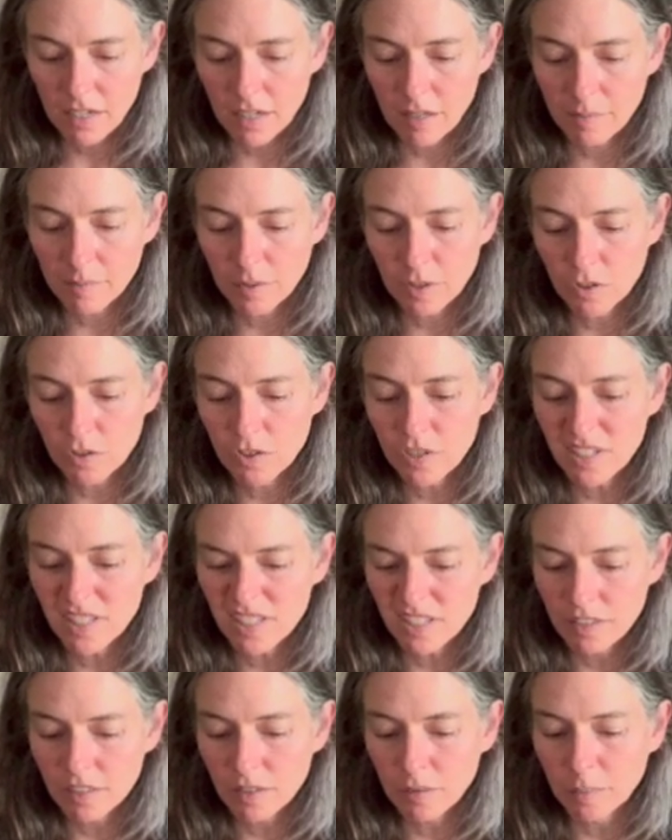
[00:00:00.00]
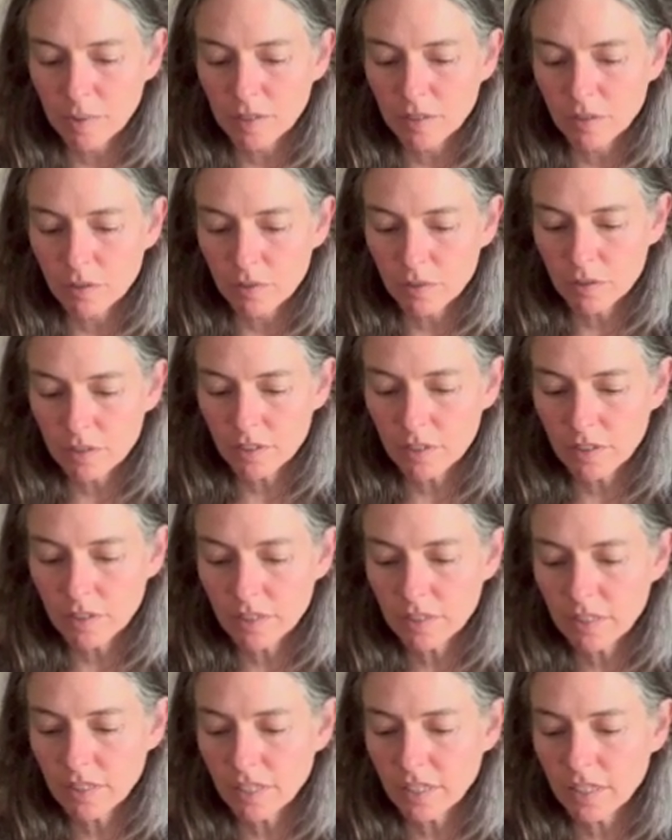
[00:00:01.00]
Usually it's a little bit looser,